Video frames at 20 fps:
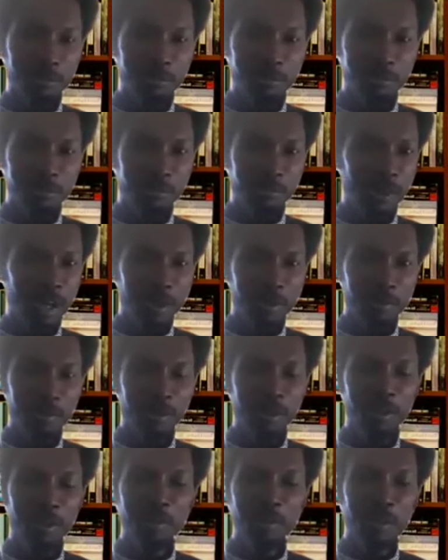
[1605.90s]
for lack of a
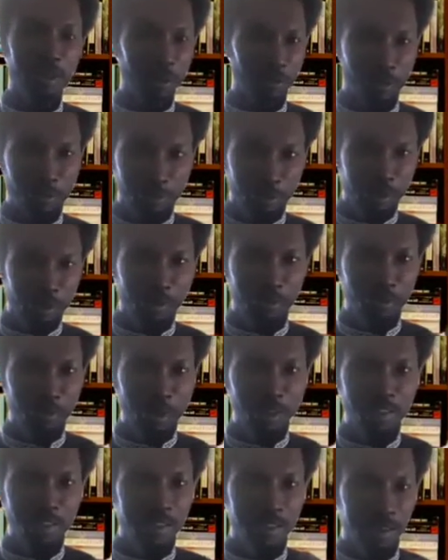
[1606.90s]
better word, cacophony of
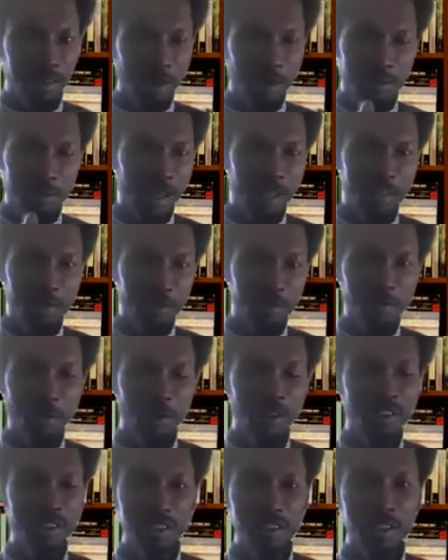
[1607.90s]
voices, all kinds of
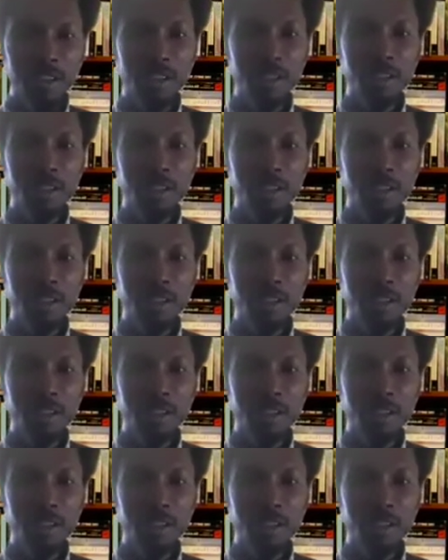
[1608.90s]
voices,